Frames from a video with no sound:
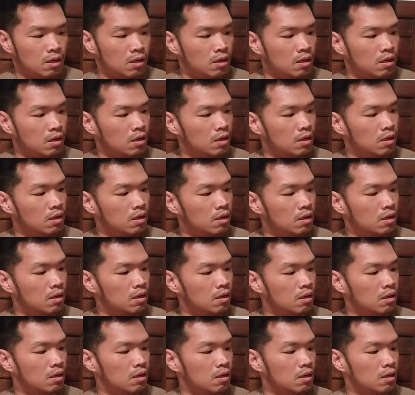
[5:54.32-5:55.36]

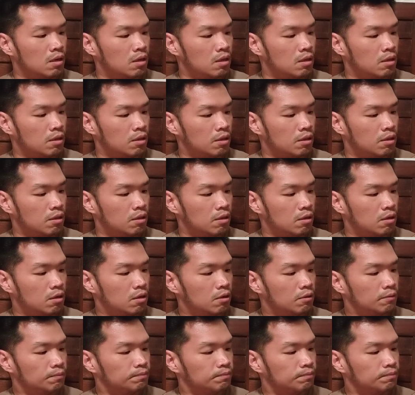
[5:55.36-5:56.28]
Nobody speaks.